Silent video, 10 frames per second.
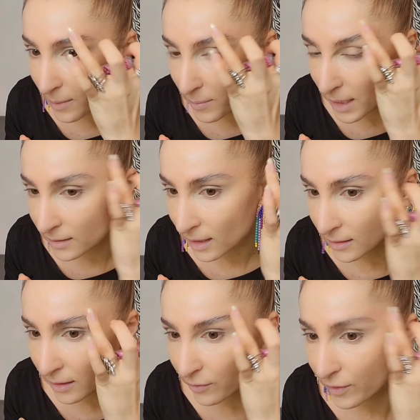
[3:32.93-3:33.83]
make
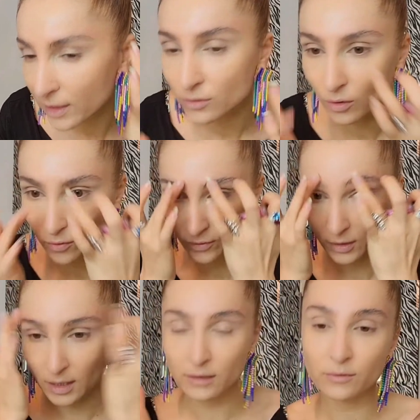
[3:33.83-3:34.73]
that effect of
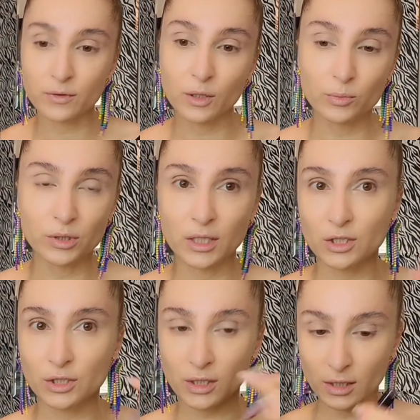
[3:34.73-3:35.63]
kind of
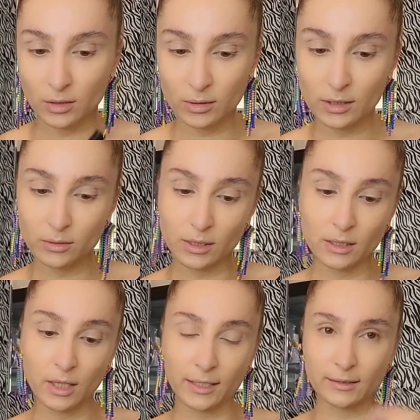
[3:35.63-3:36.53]
illumination, and I
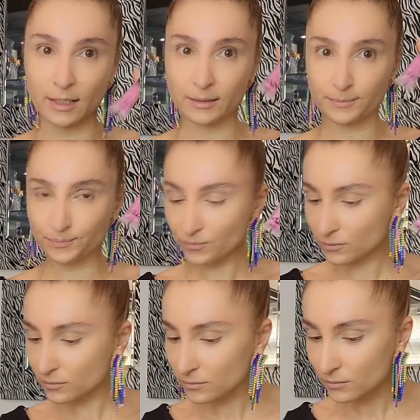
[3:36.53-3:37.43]
really like that.
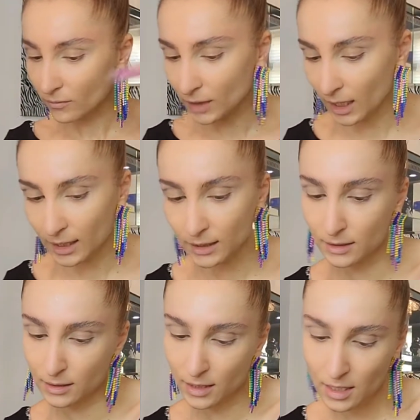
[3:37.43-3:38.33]
And
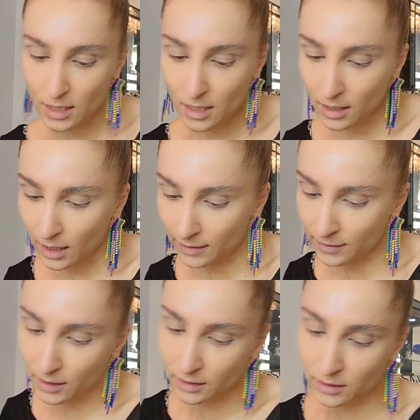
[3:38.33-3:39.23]
it's, I
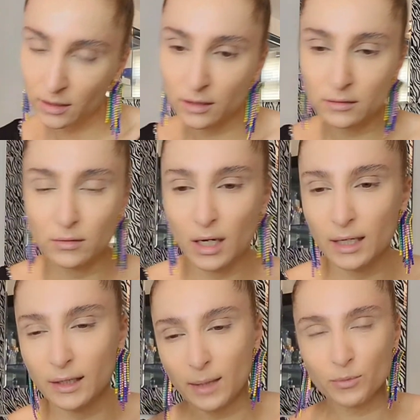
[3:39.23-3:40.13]
think it's
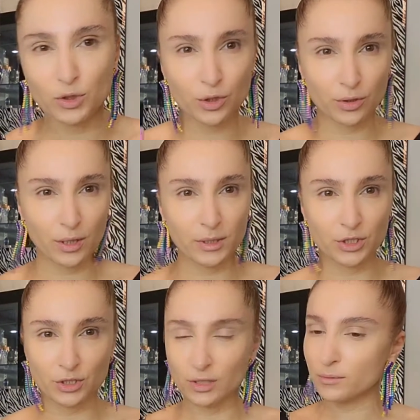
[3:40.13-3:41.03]
I'm not sure how
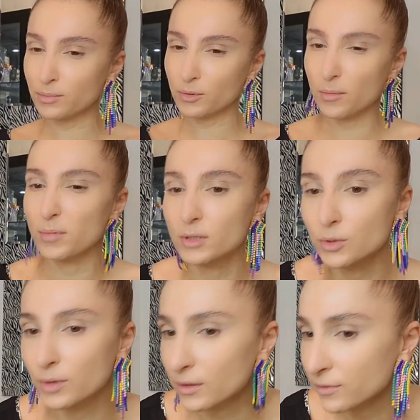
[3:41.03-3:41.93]
much is it, probably
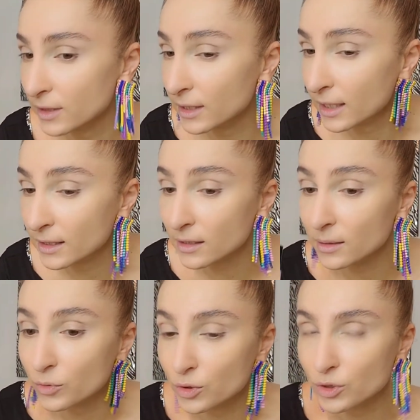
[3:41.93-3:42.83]
12
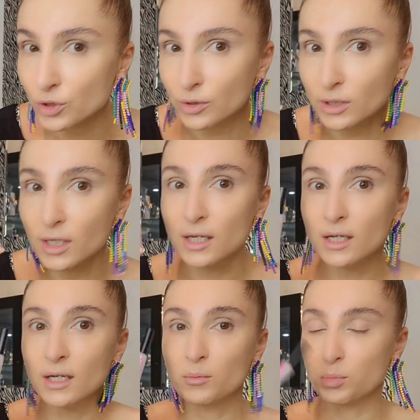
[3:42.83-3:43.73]
Canadian, I'm not sure,
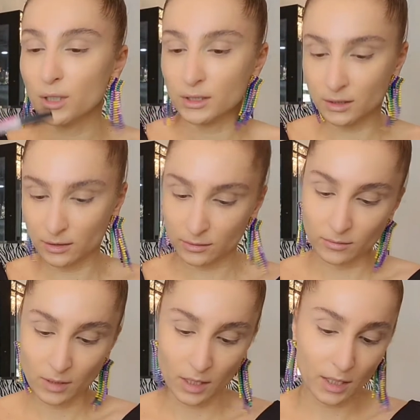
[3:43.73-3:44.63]
but
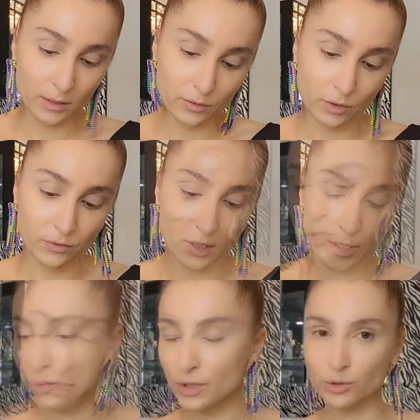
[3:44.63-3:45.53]
I
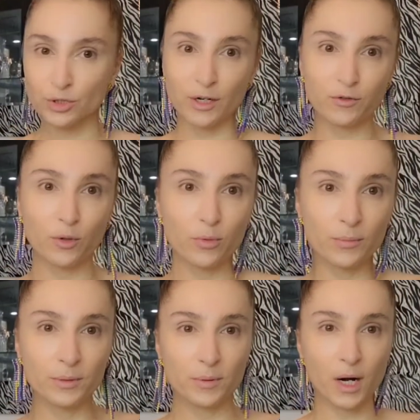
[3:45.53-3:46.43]
also want to try from
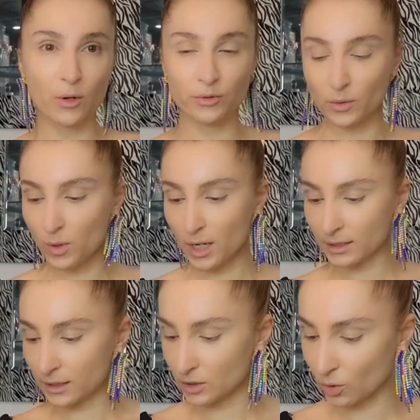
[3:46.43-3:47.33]
Bobbi Brown. The
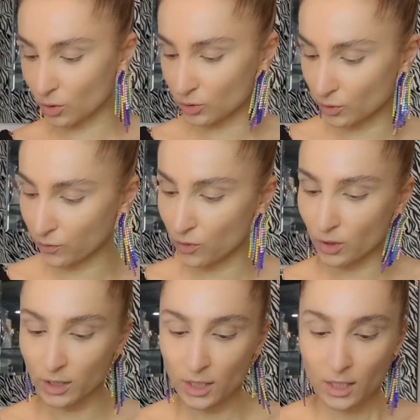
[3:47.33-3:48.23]
one is also
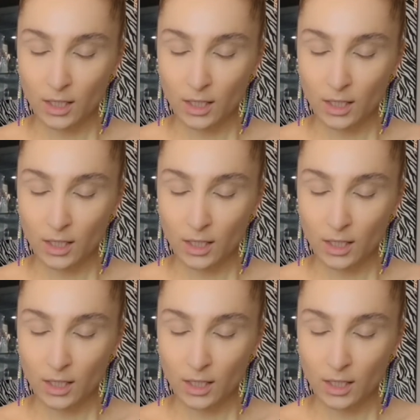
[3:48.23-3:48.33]
for